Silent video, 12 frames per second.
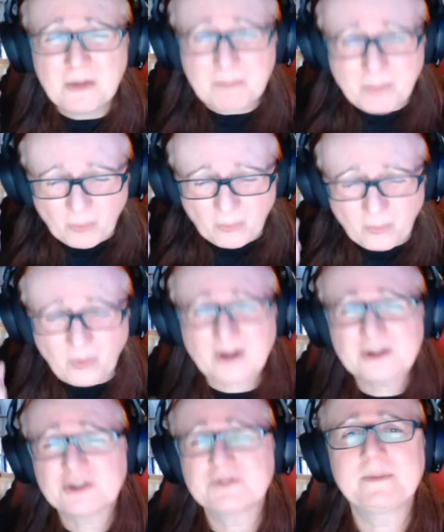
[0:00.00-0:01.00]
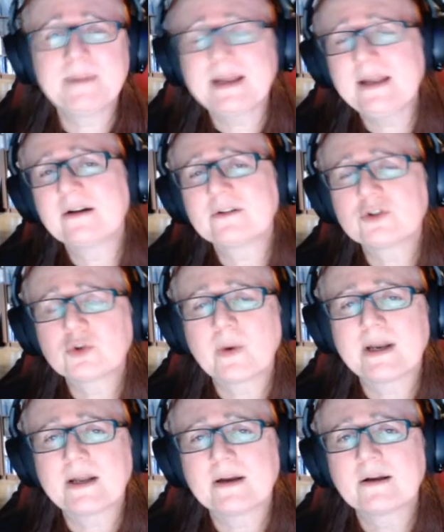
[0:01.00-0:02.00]
But watch for me on
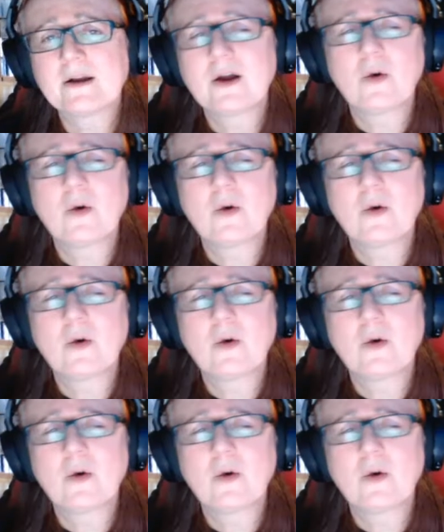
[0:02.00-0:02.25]
Twitter,